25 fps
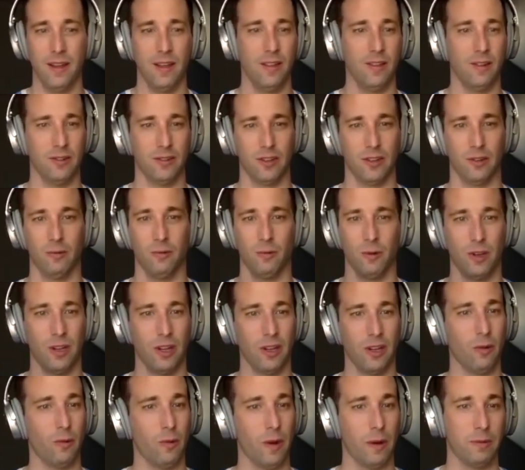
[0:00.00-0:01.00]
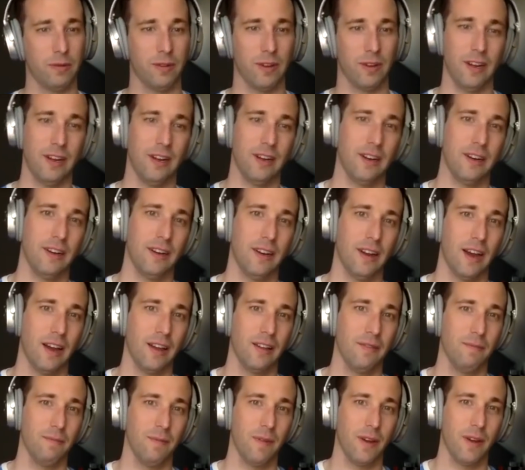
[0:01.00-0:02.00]
there's a really good website
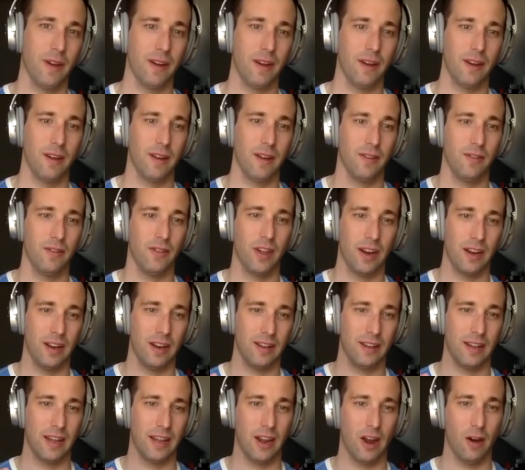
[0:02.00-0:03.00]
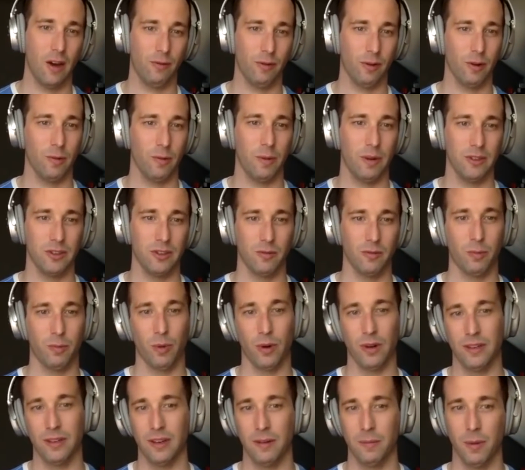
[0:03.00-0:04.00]
that they offer a bunch of
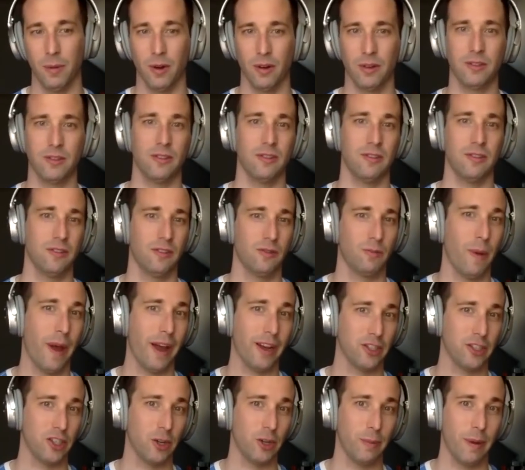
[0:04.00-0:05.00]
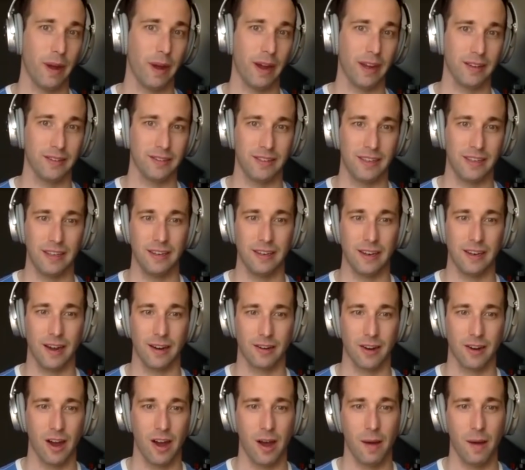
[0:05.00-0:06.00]
printed books, is
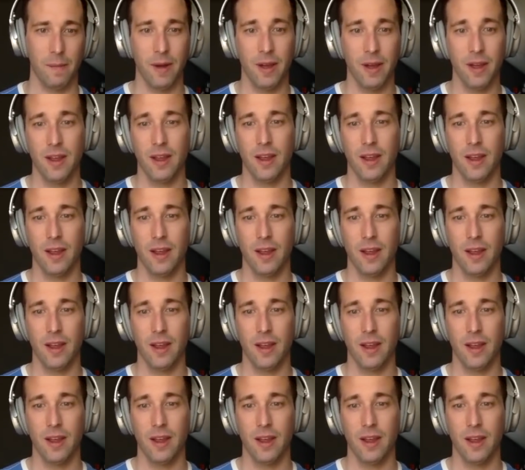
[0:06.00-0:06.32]
smashingmagazine.com,